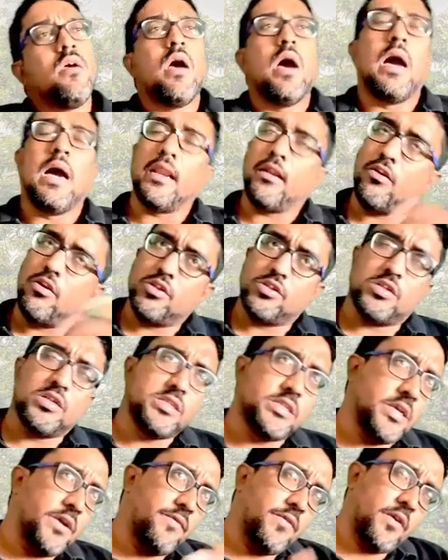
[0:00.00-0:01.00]
Archaeological
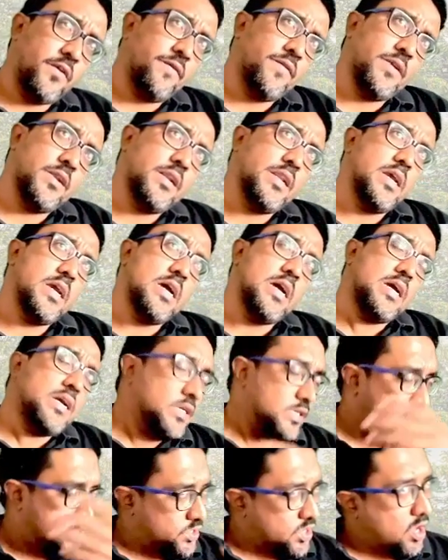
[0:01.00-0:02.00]
Survey of India,
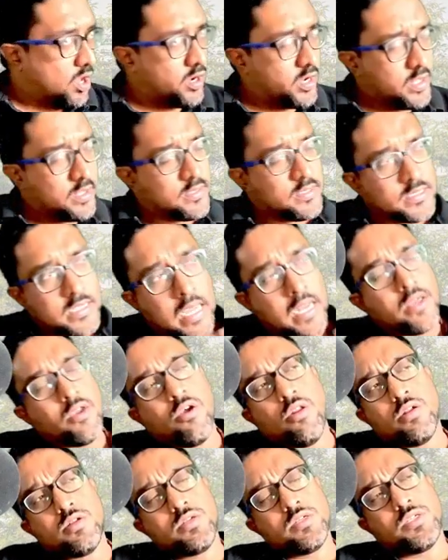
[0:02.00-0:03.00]
historians,
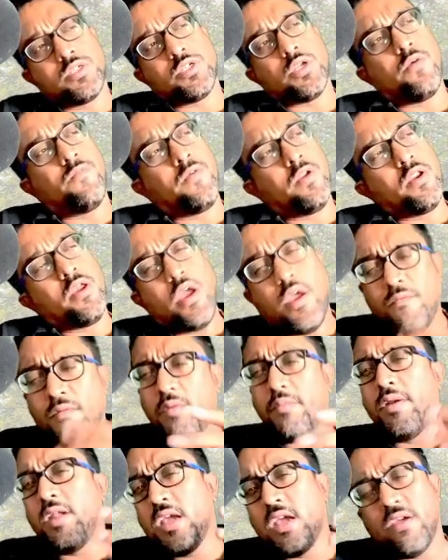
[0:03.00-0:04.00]
archaeologists of India,
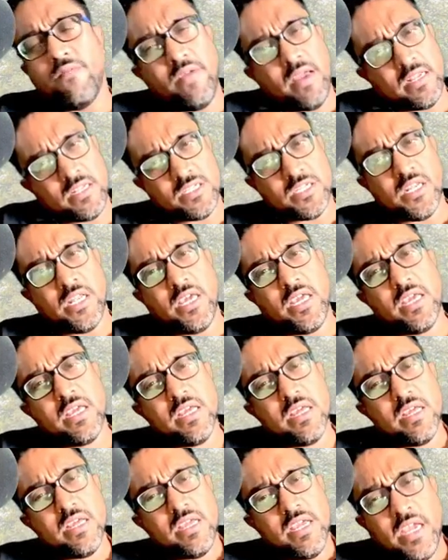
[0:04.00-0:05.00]
everybody have actually
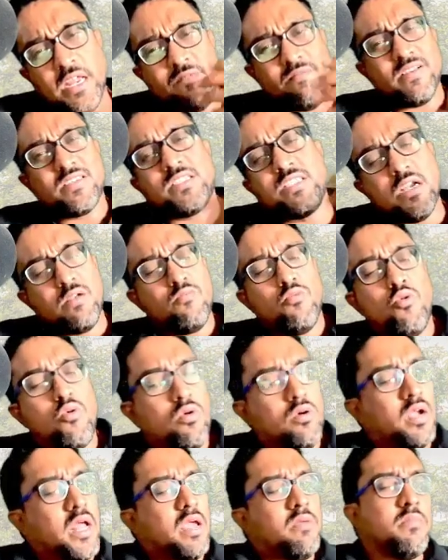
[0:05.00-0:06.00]
invested
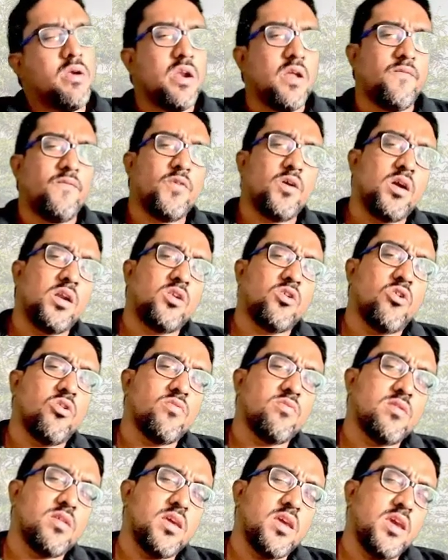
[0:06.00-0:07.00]
more time and effort
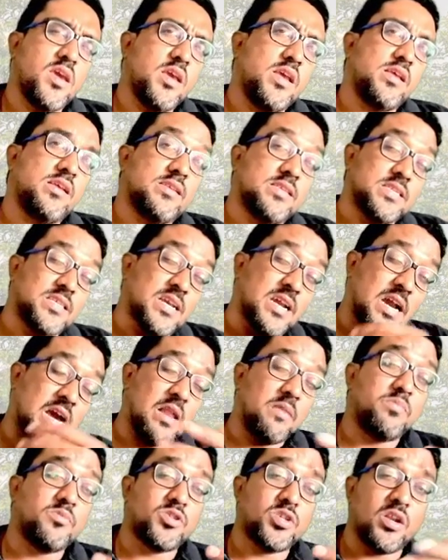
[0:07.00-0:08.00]
on the
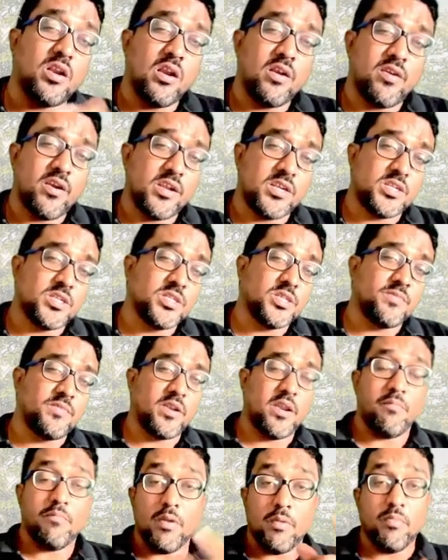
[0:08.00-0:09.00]
sculptural traditions of the
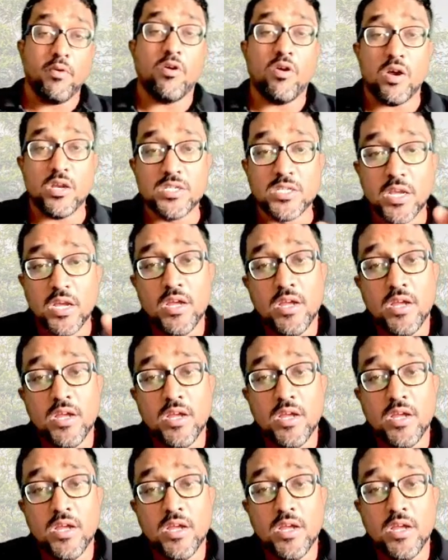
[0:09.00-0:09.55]
temple, because